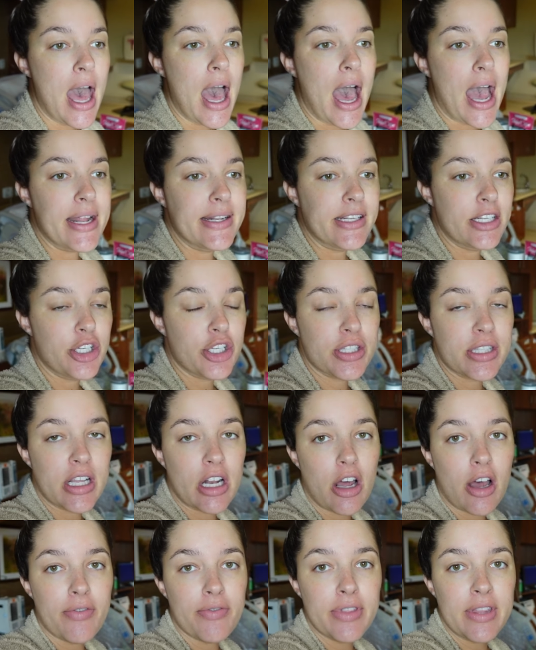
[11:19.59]
I did just get
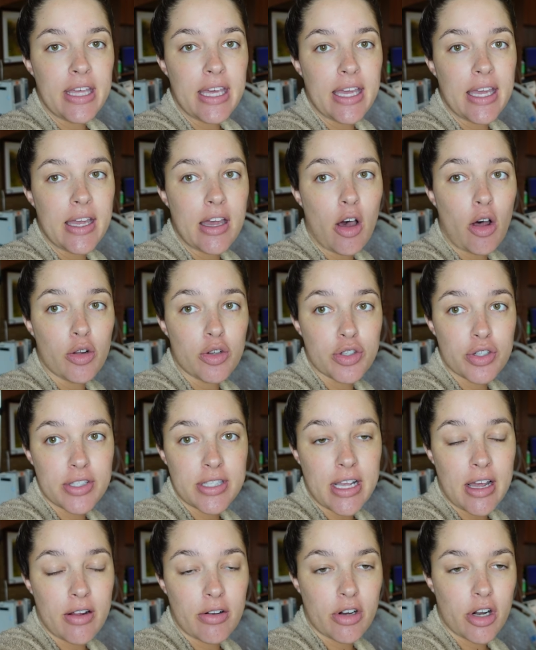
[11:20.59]
off the
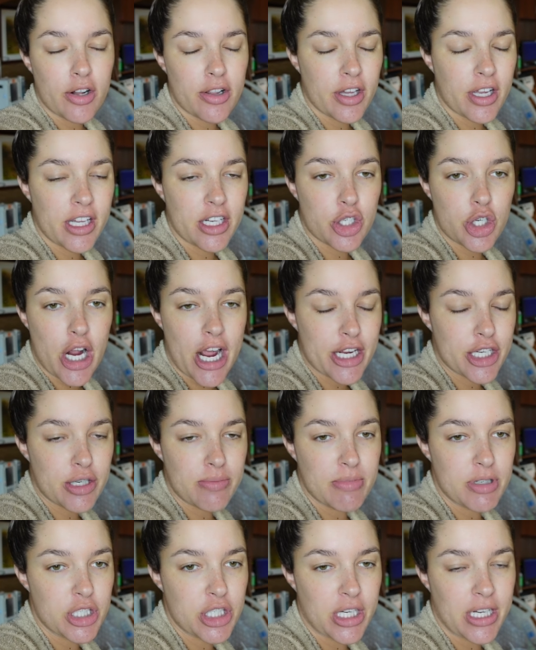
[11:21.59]
ultrasound or the contraction
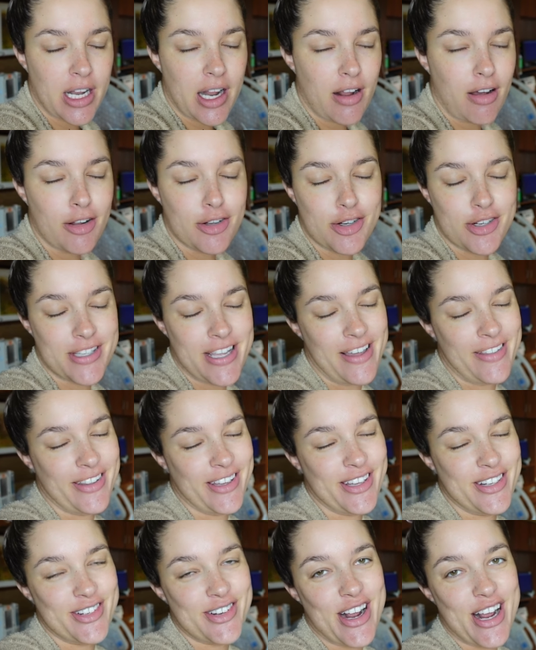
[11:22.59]
machine, not ultrasound, the
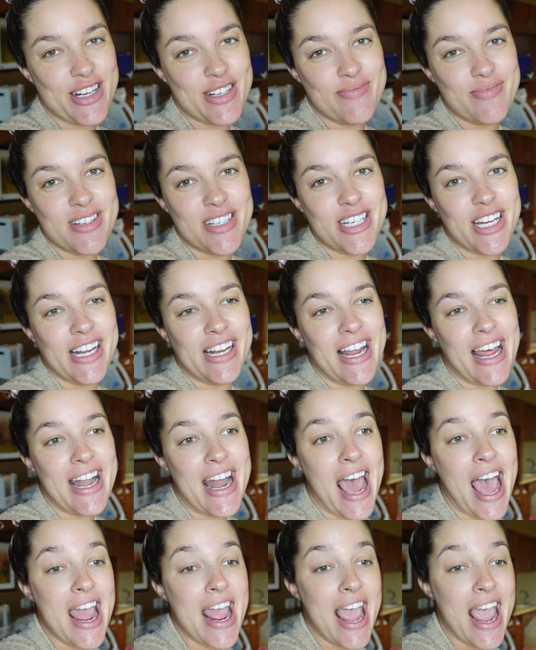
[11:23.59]
contraction machine, and
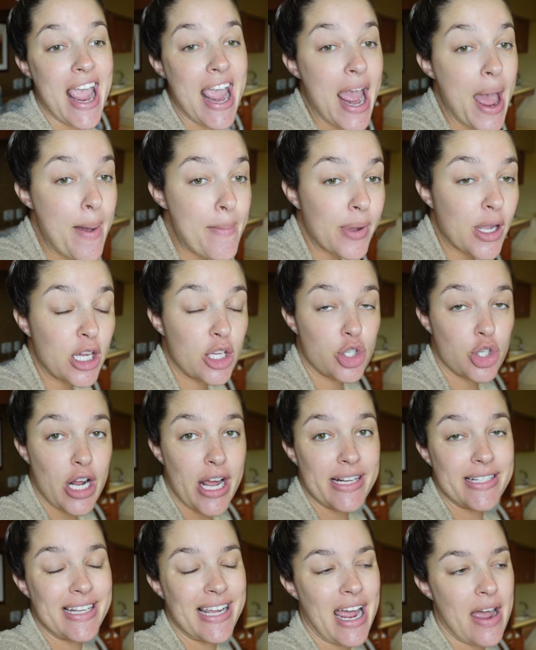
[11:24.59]
I am
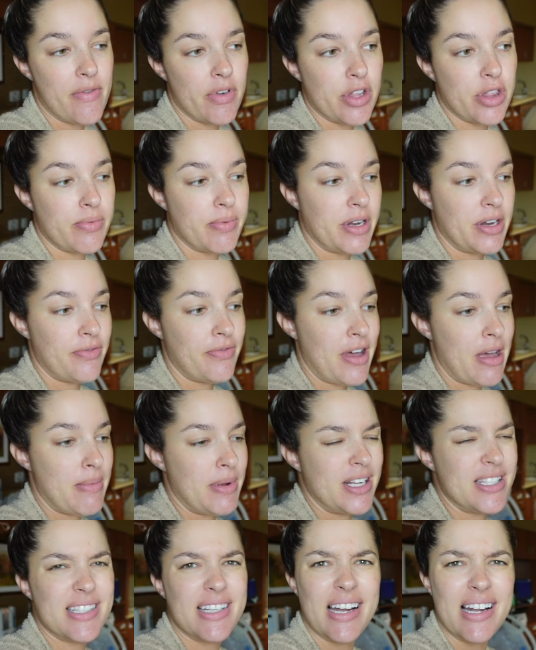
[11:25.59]
contracting every three to five
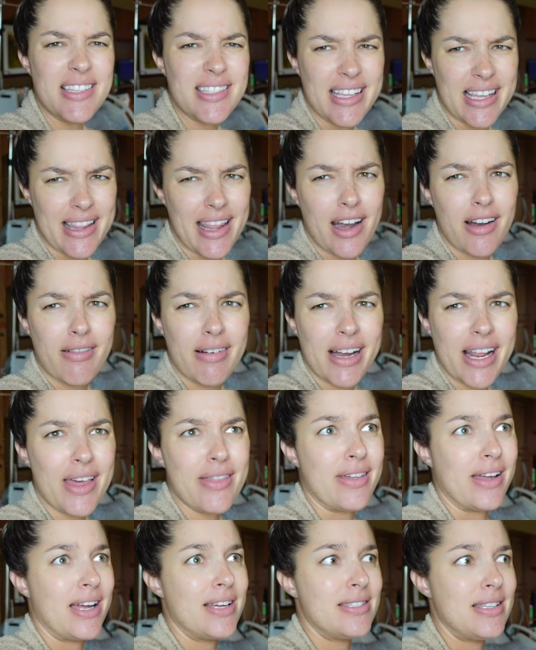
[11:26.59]
minutes. Did I say that already? I
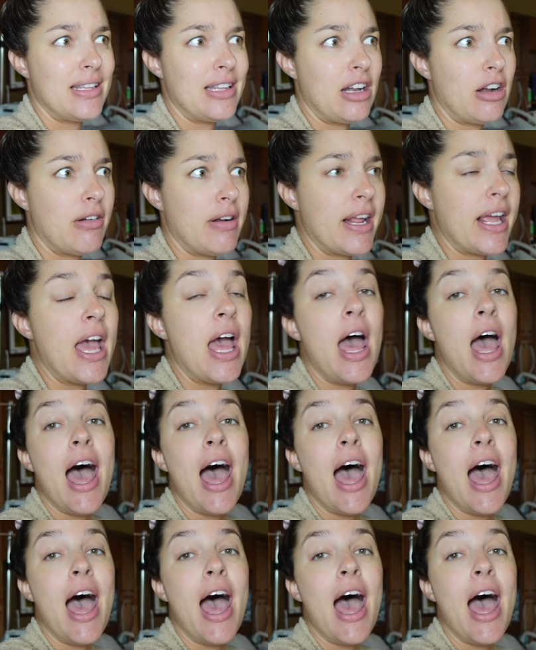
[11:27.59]
think I said that already.